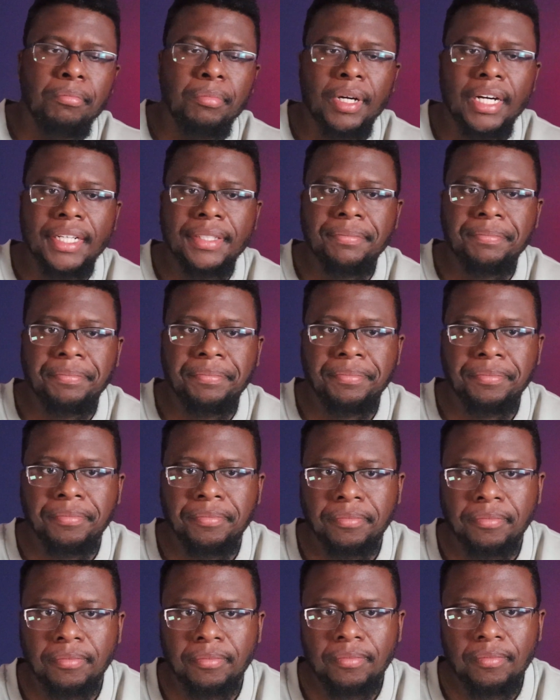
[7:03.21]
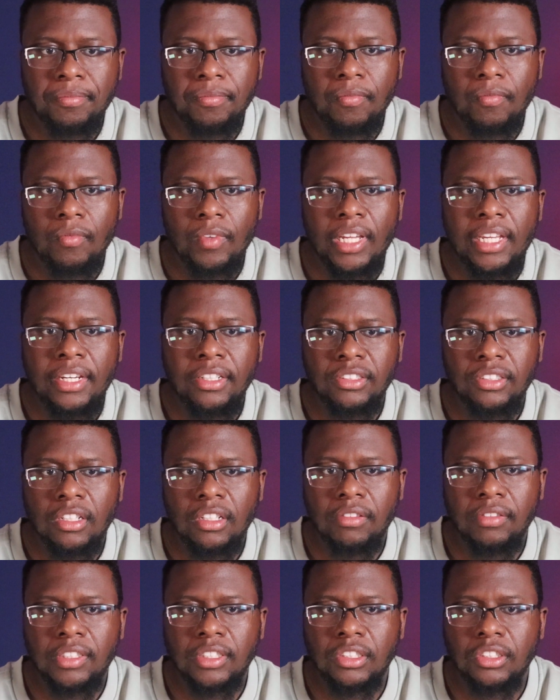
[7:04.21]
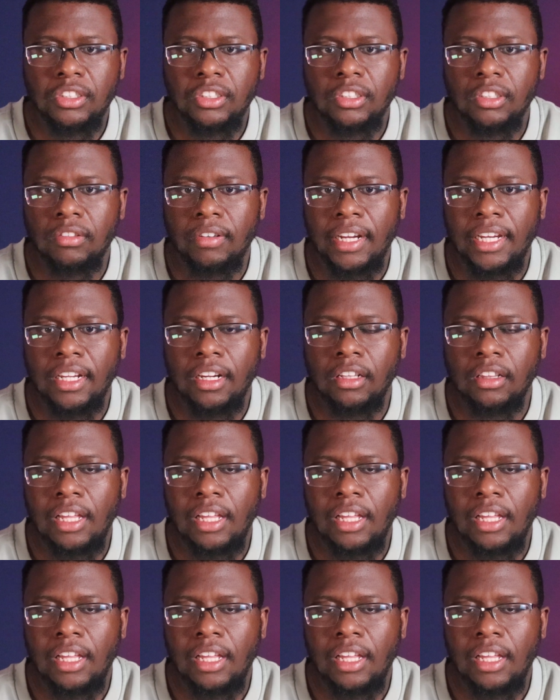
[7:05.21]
But, and here's another reason too, right?